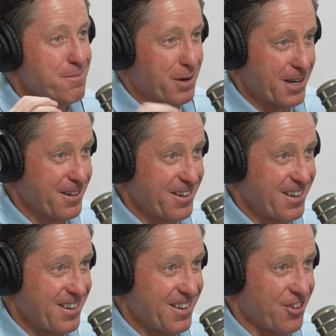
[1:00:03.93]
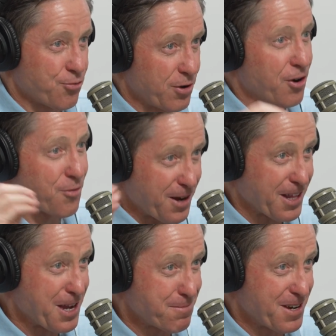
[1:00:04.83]
But Sridhar's running
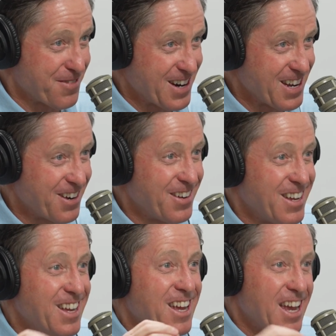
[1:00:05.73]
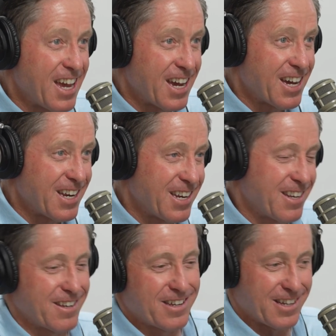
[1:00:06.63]
the company, right?
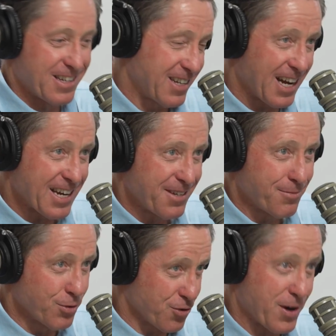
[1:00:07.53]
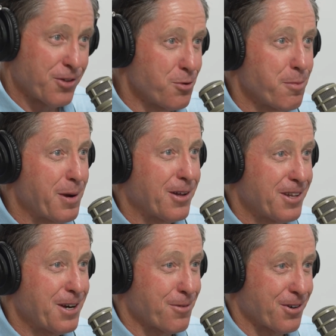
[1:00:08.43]
And I was around the hoop at Palo
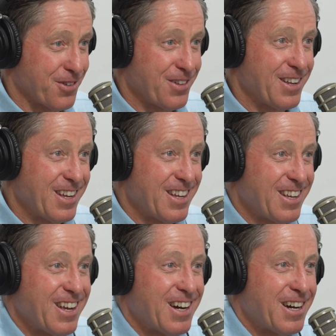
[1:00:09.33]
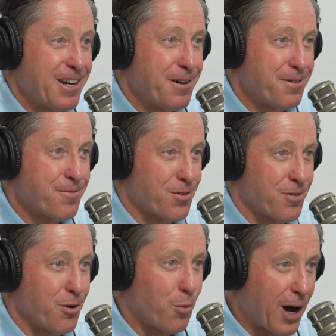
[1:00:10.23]
Alto Networks
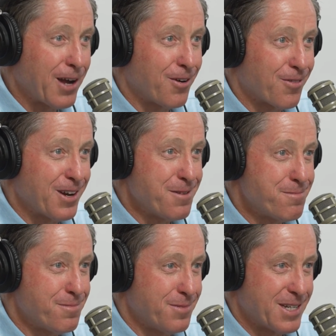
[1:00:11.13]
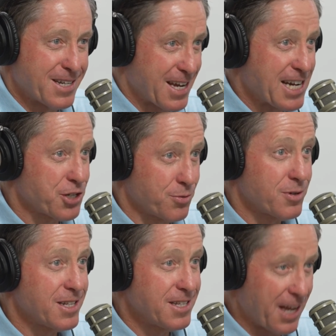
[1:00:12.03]
for a while, right? But Nikesh
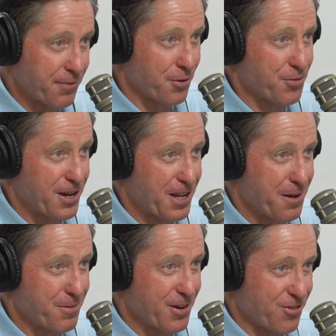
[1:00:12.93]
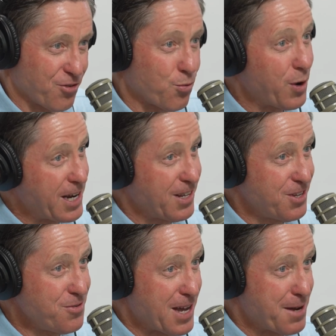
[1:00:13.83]
definitely was running the company, right? So there's a way to
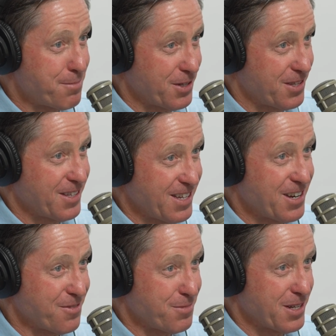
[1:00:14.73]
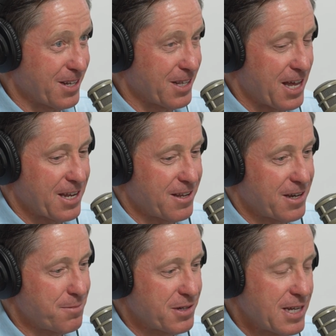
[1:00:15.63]
do that, but a lot of
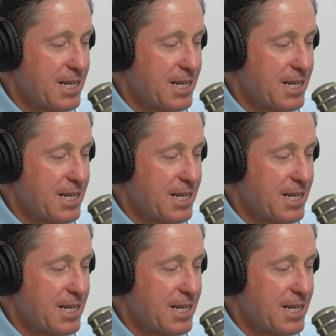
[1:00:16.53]
times